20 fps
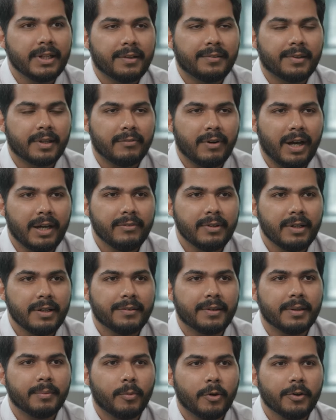that survival
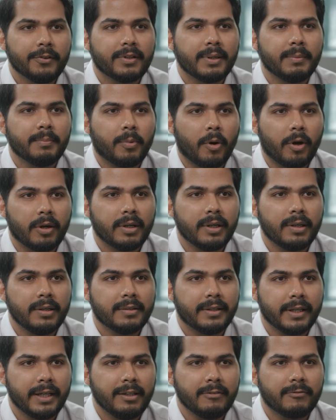is the most
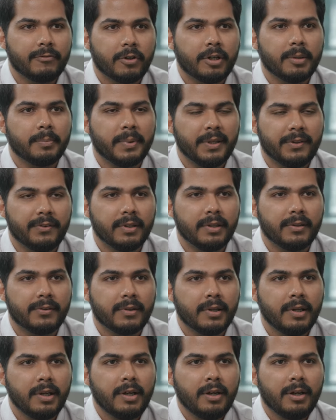important thing for a
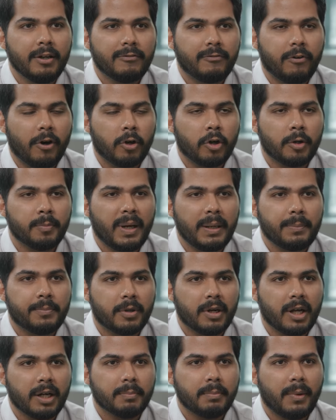business, followed by
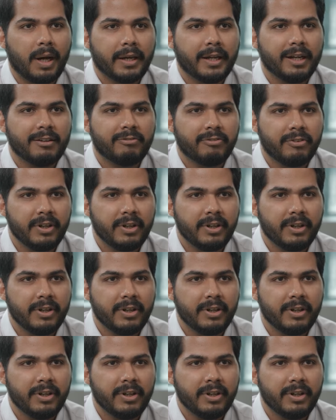product market